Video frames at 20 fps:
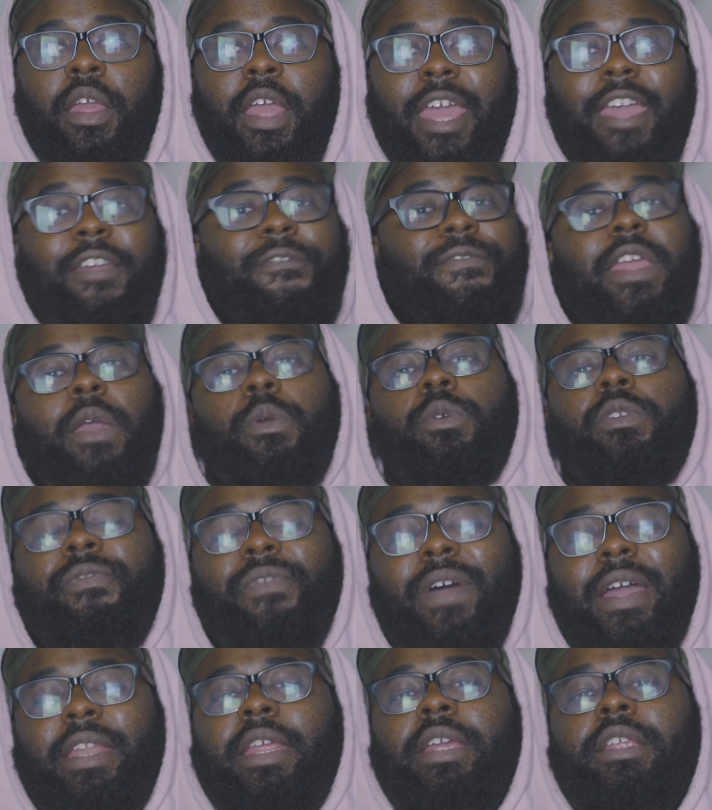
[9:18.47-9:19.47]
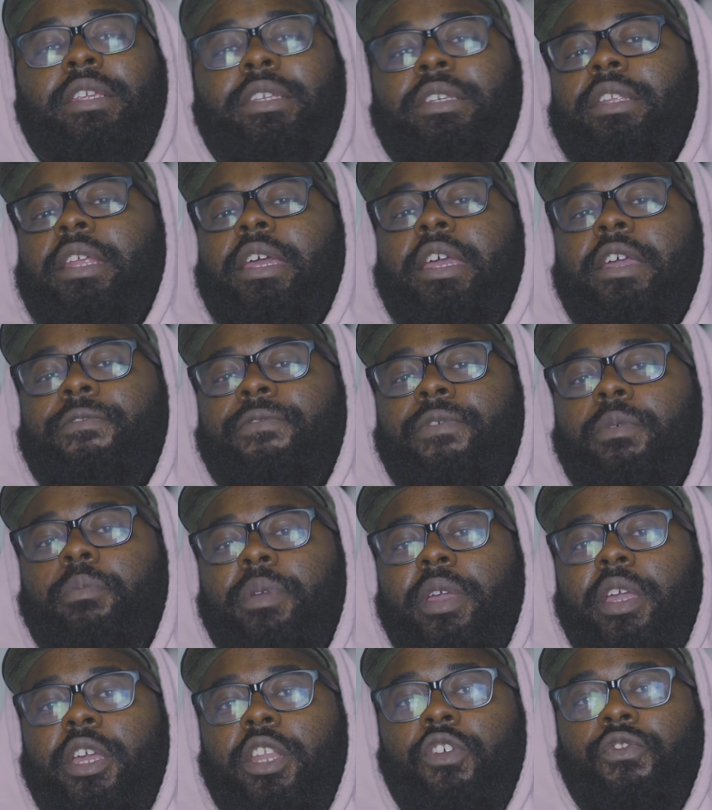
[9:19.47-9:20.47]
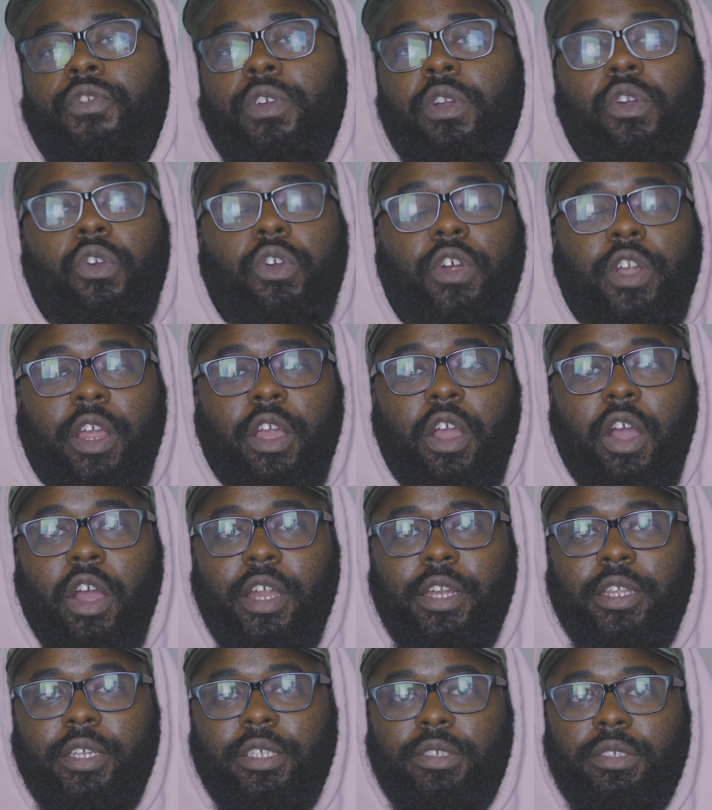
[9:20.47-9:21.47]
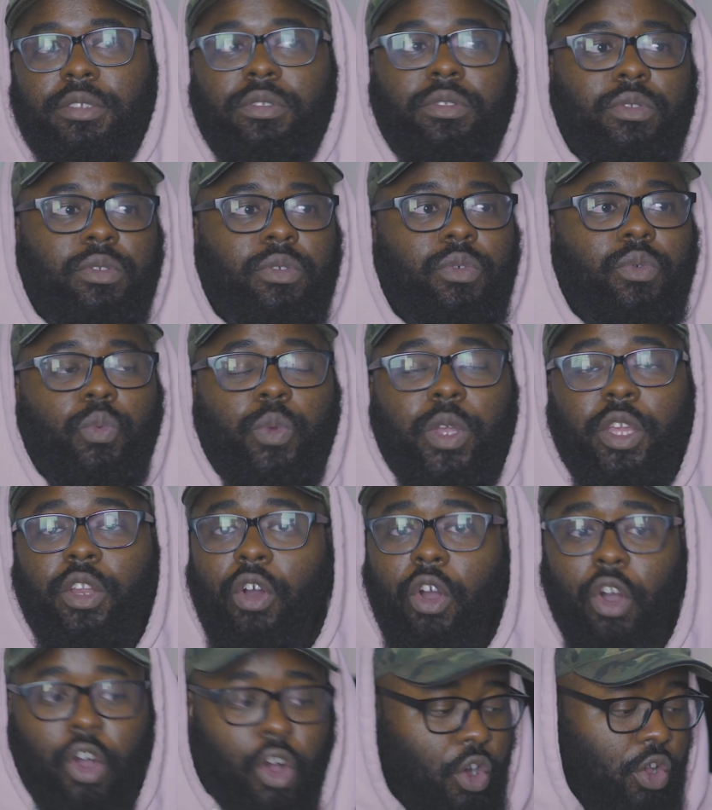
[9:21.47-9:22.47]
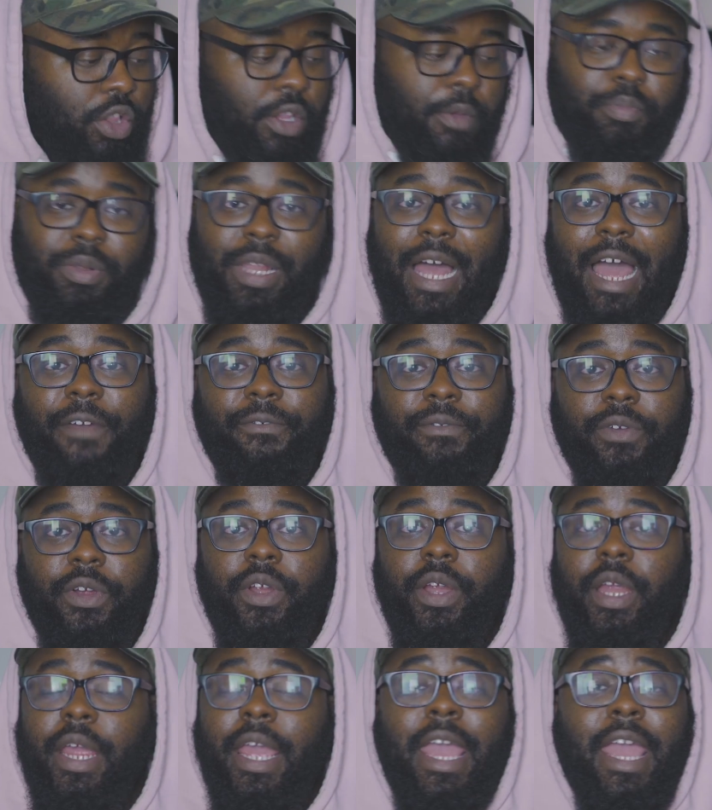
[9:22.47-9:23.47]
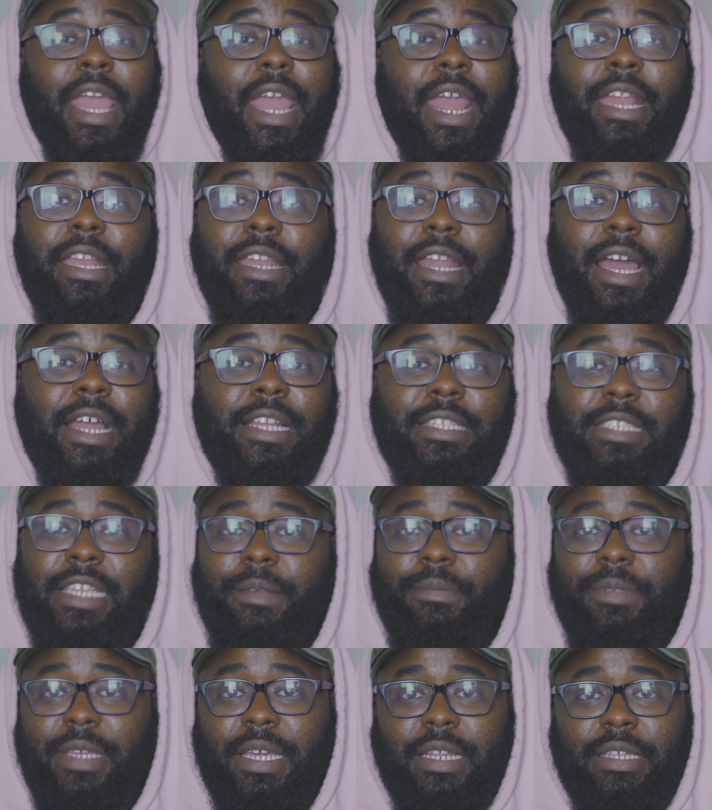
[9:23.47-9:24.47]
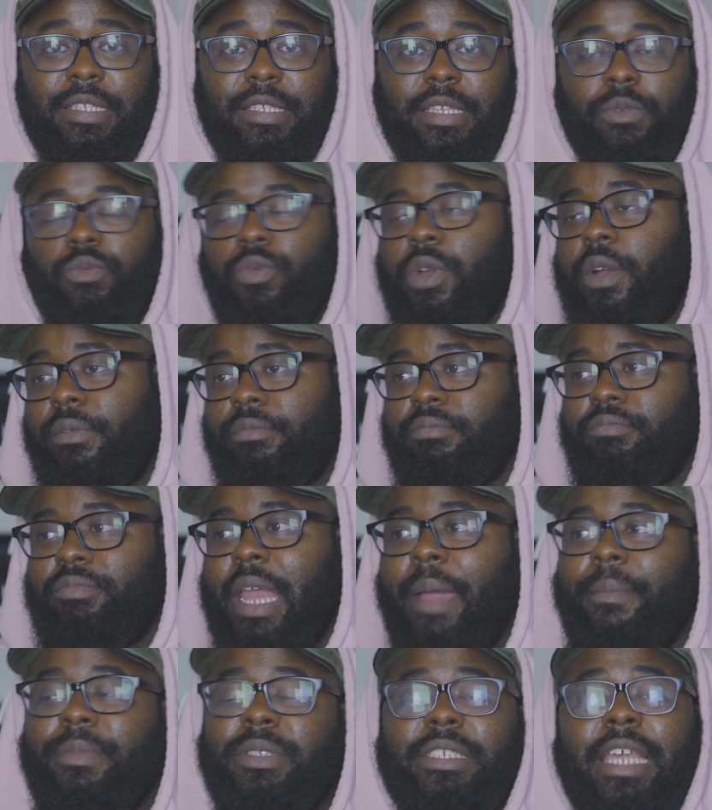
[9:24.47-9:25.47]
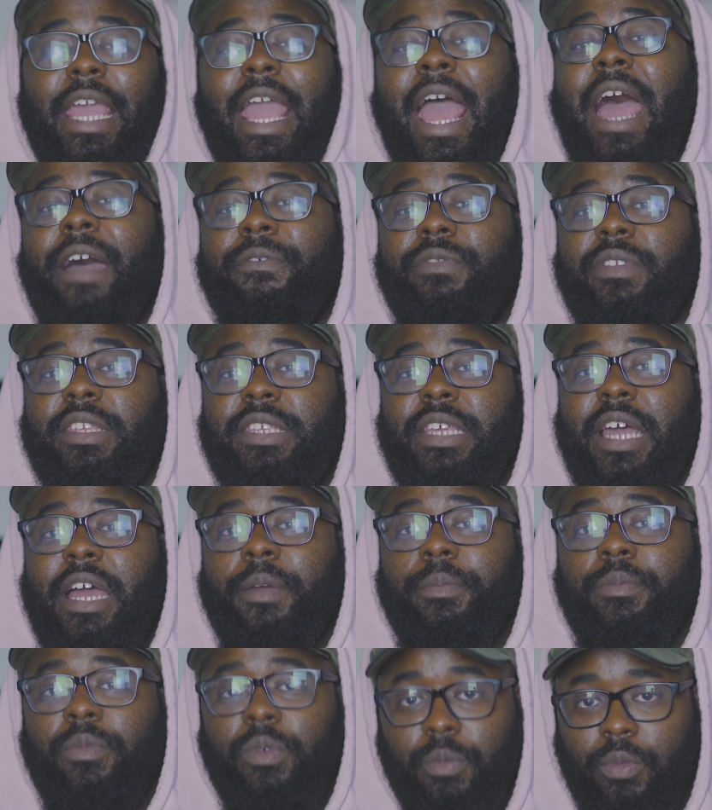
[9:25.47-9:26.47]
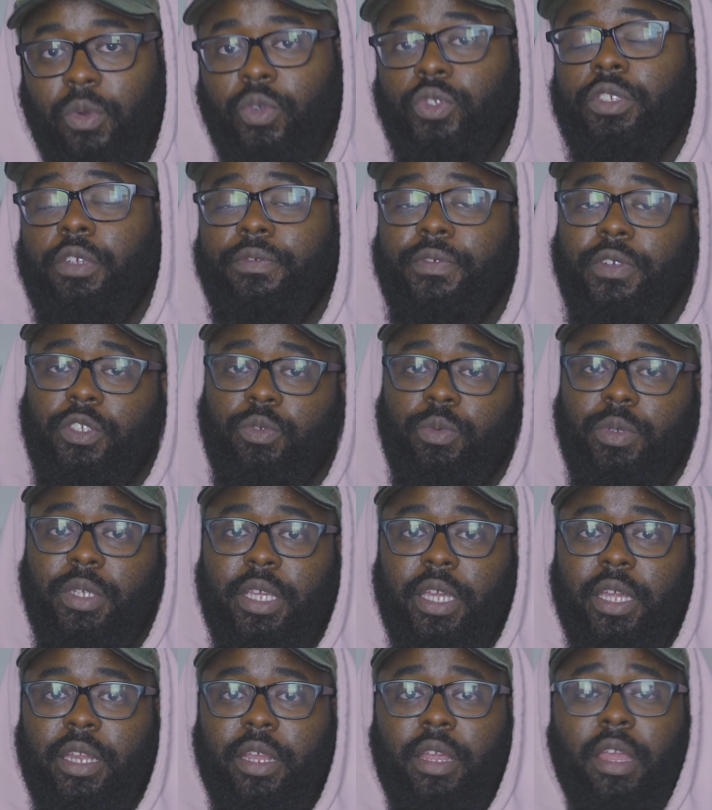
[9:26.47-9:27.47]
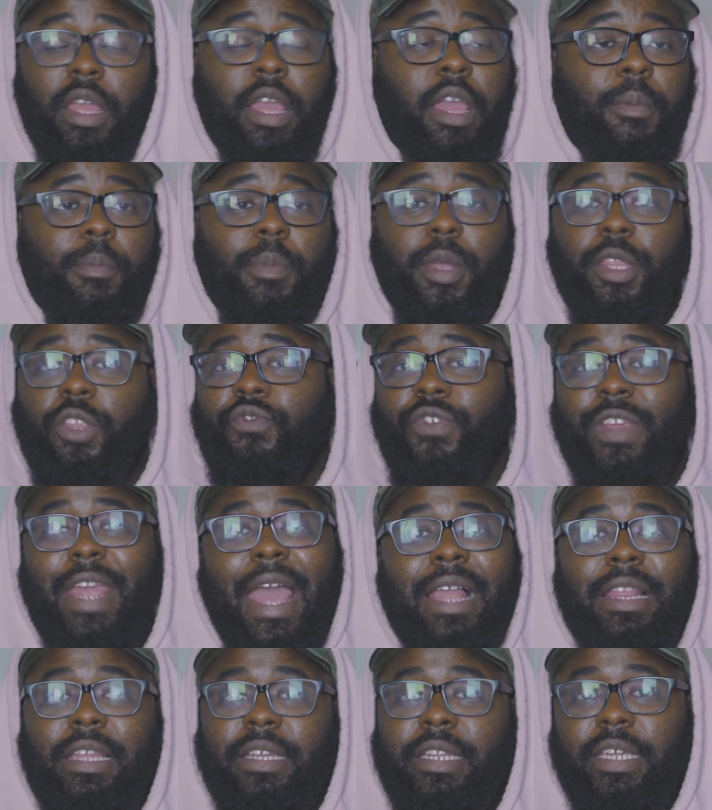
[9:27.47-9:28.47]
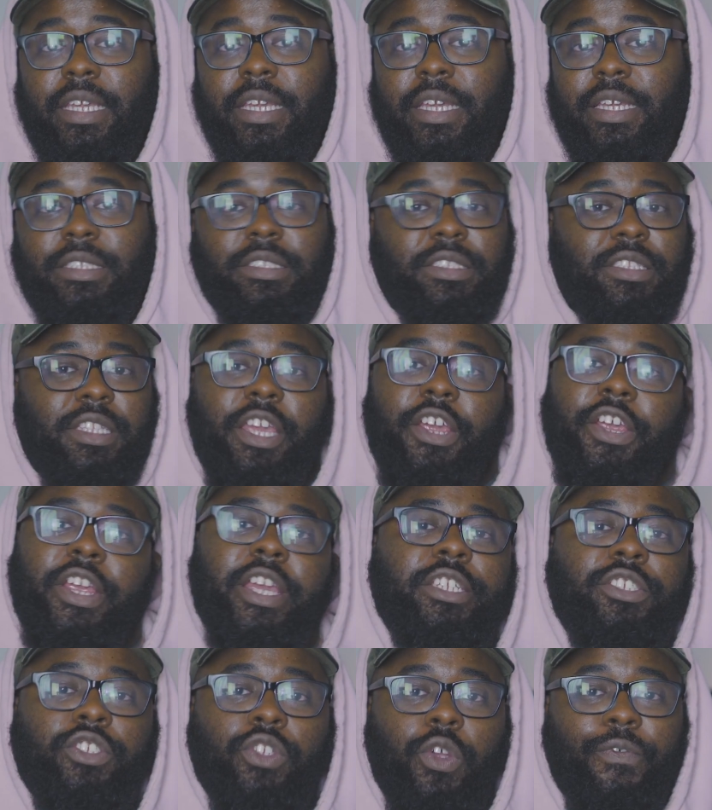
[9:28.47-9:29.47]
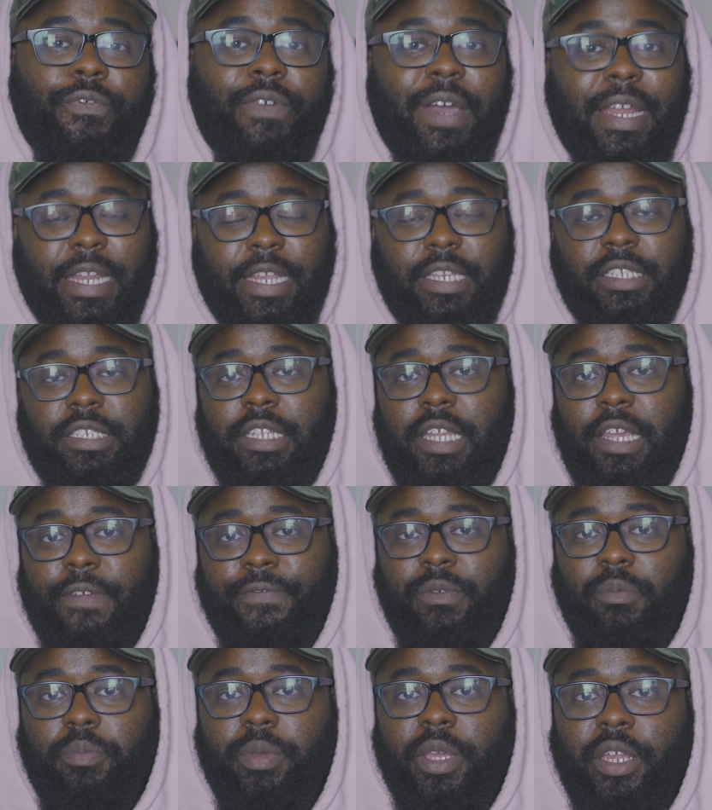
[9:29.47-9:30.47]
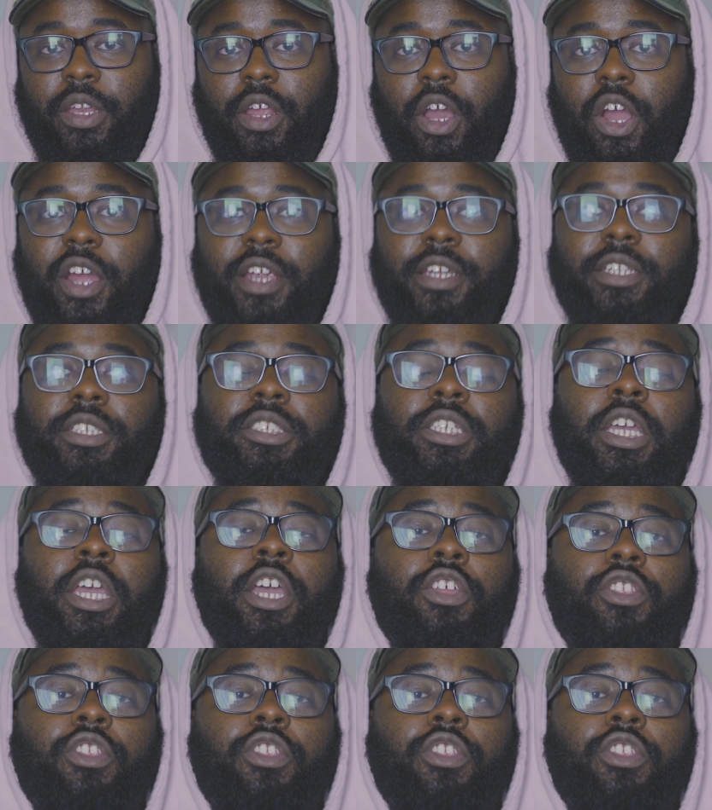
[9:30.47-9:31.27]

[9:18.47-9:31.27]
If there was financial aid for being a recording artist, we'd all apply for it, and 9 times out of 10, well, I'm gonna say half the time, most of us would get it. But the reality is, there is no financial aid for being an artist.